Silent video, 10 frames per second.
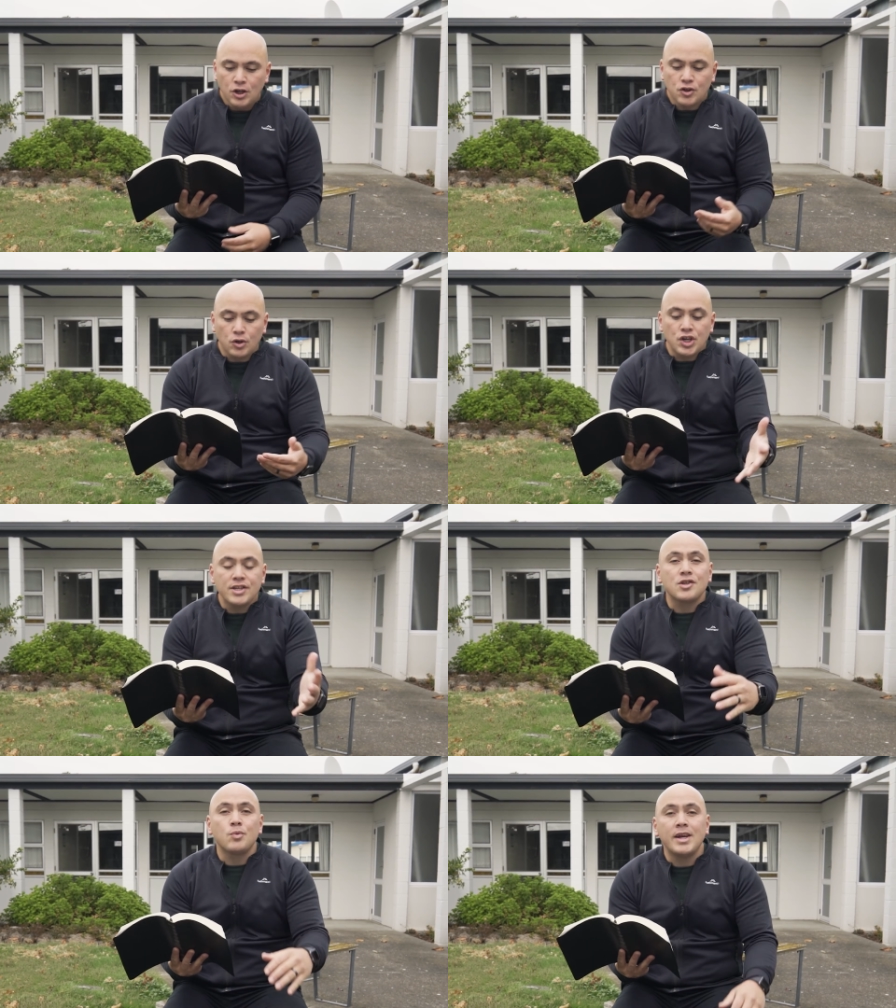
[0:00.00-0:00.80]
So
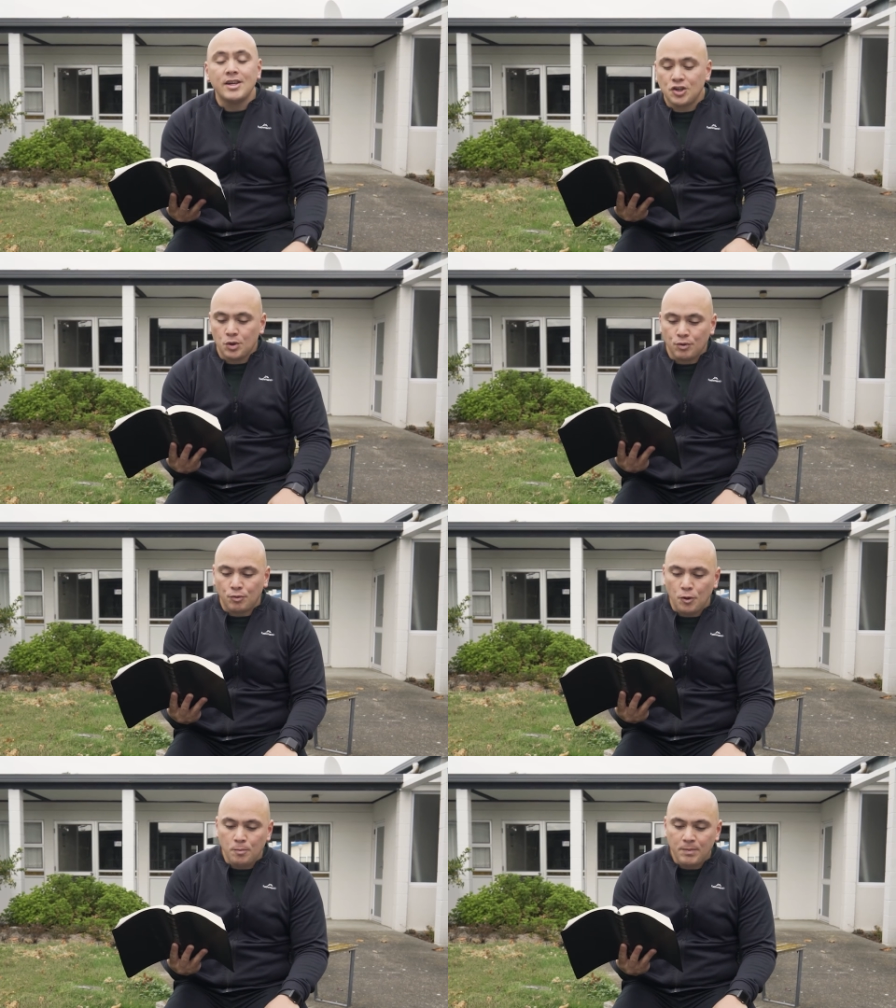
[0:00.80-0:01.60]
Jesus went into her
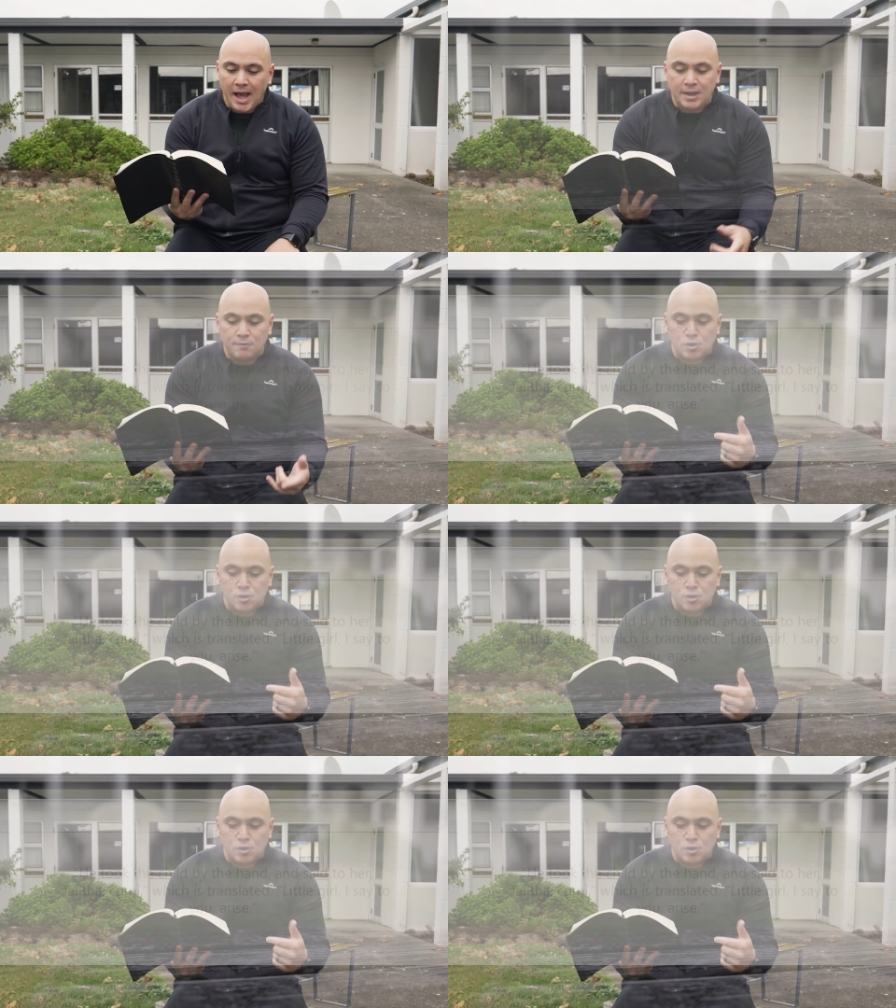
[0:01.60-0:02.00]
room, and in